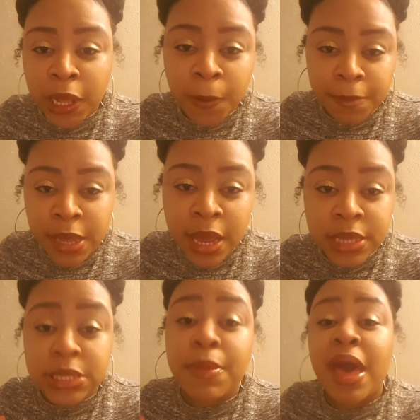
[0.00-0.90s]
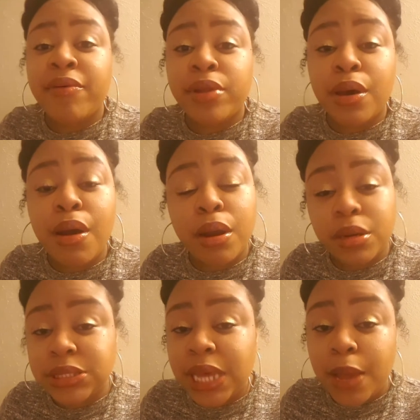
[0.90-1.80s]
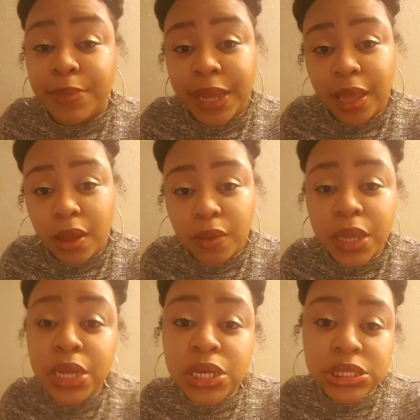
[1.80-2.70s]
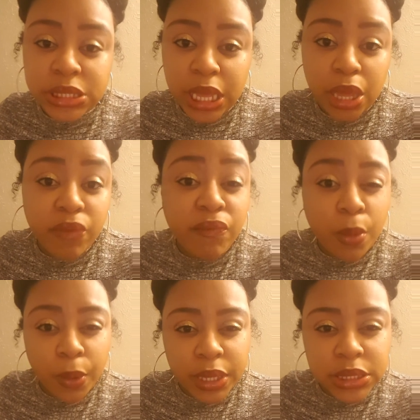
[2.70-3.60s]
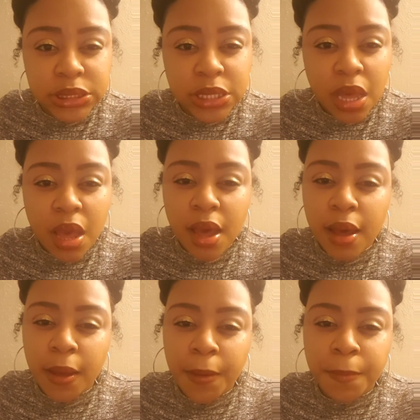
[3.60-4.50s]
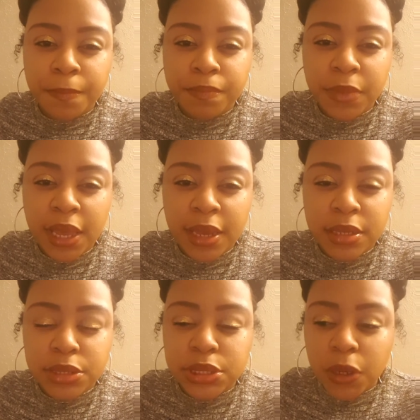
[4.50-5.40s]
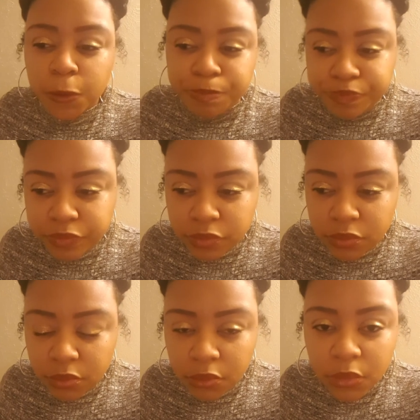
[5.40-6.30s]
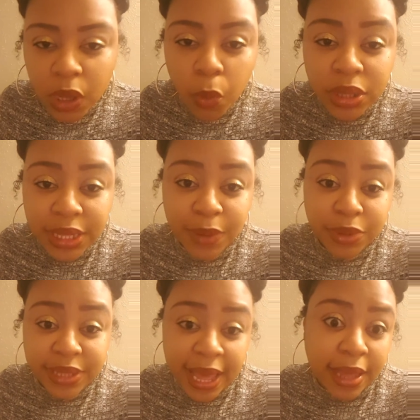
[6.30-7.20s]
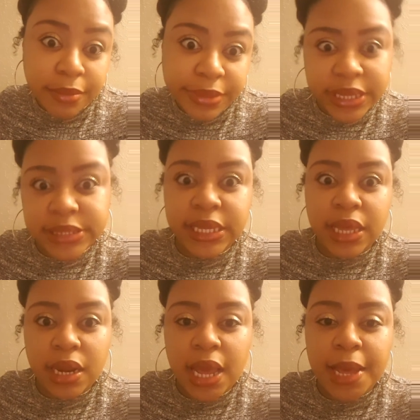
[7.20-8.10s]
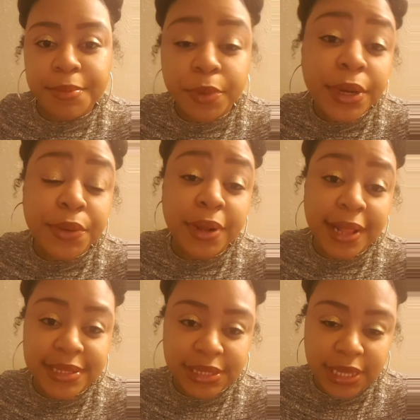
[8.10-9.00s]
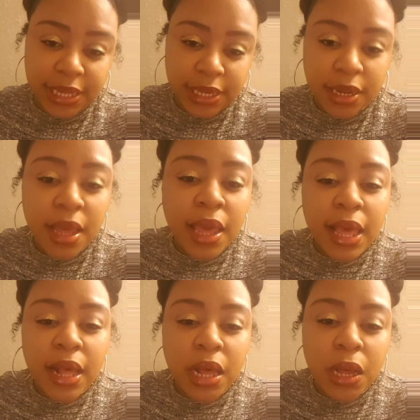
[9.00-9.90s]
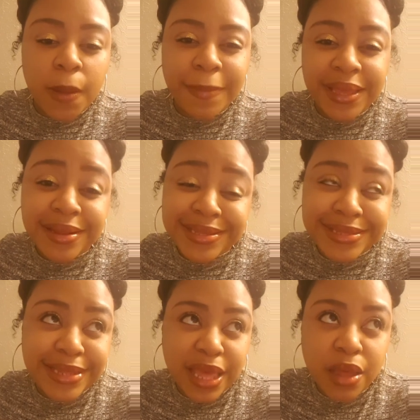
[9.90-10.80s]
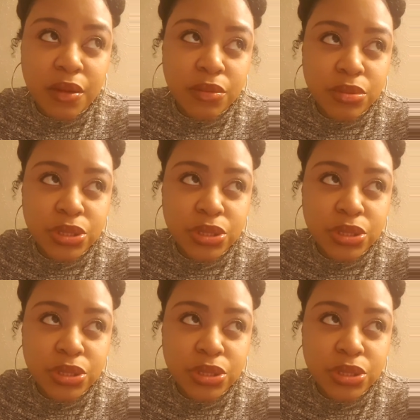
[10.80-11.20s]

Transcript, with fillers: helped me, because I'm having a harder time now staying focused. And so one thing with that being said, I'm going to do the cleanse again. It is now